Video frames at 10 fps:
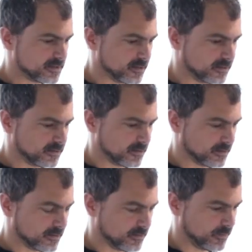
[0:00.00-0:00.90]
it
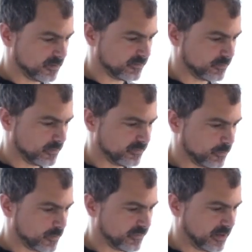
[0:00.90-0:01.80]

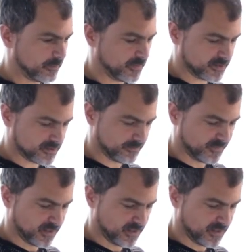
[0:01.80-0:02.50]
with elements.